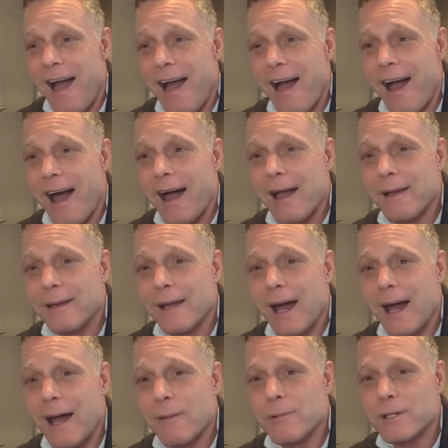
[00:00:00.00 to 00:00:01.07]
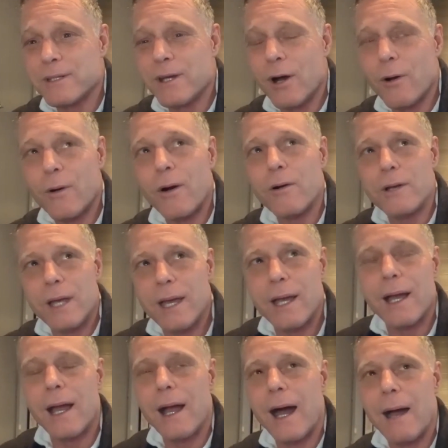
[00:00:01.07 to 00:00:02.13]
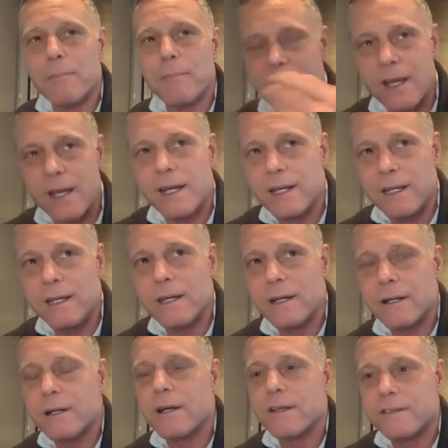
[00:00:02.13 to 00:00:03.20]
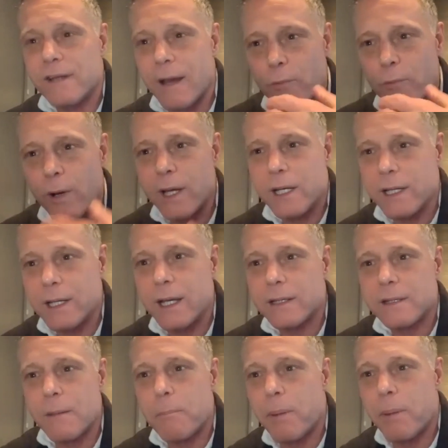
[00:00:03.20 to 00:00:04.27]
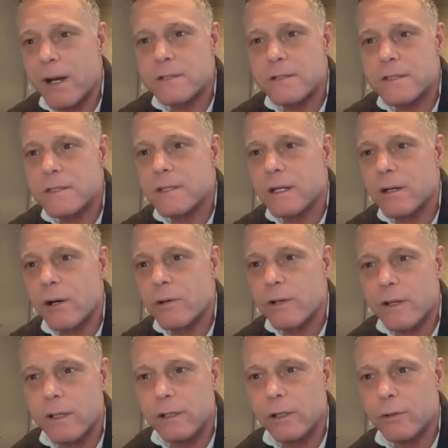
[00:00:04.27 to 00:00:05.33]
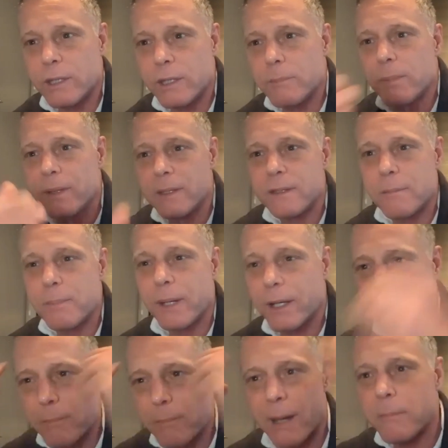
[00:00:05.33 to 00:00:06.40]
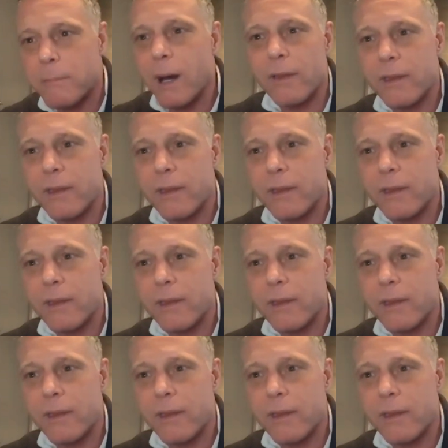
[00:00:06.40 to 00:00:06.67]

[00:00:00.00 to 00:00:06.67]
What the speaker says: I would go, okay, I'm standing here because I'm waiting at the bus to go to the loony bin to pick up my mother.